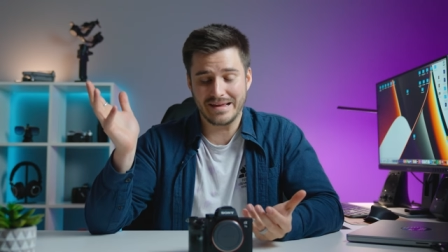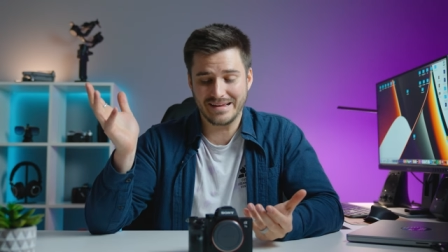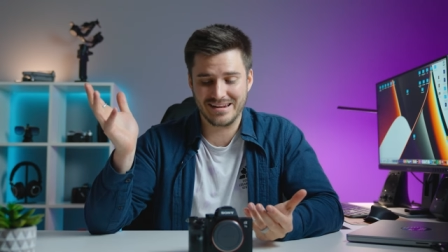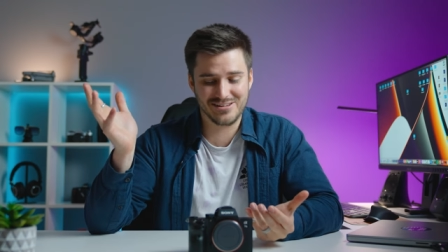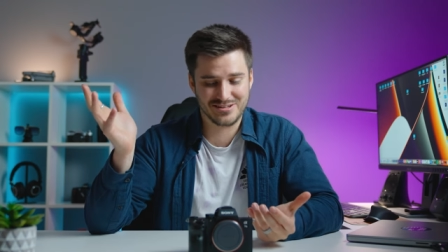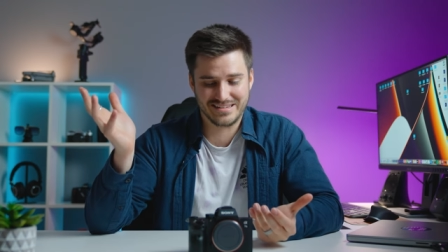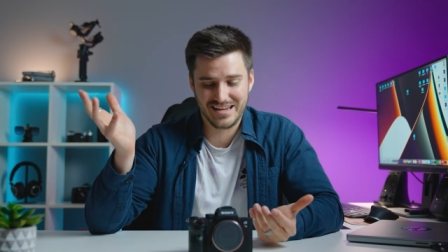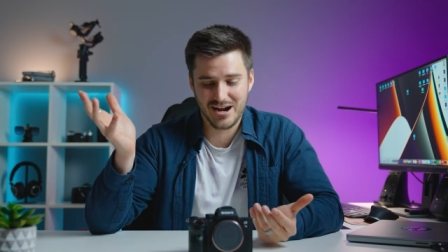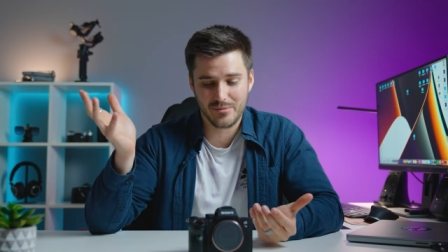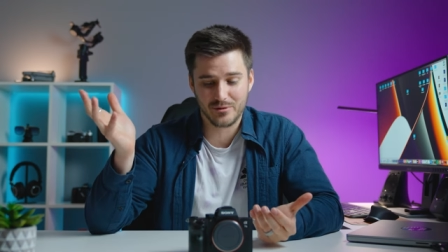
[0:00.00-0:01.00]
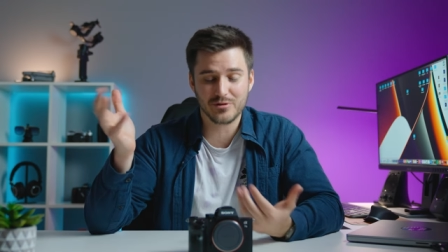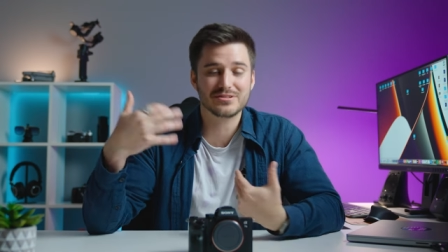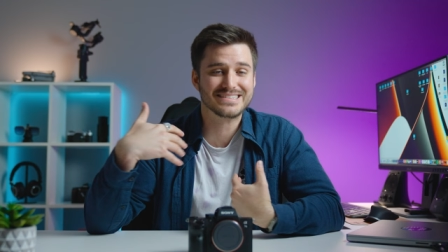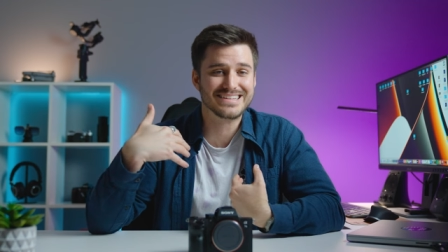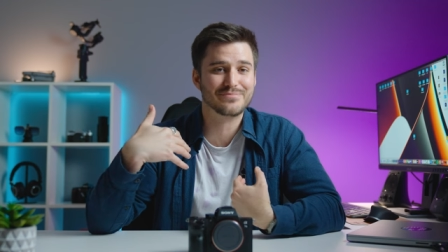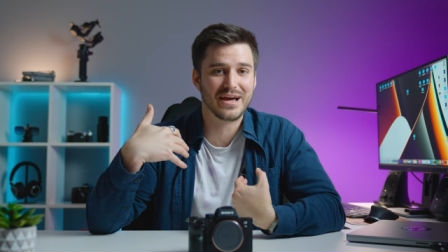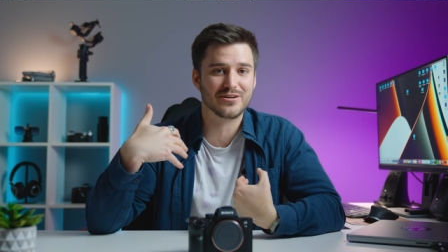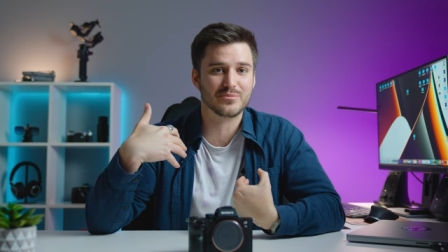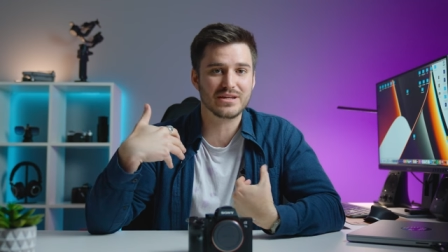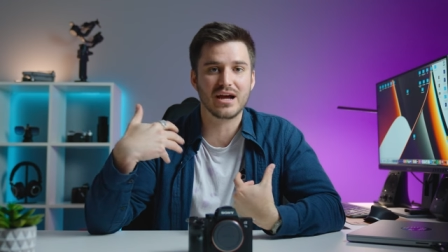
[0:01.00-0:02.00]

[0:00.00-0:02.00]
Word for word: it looks terrible. Of course, it didn't matter to me.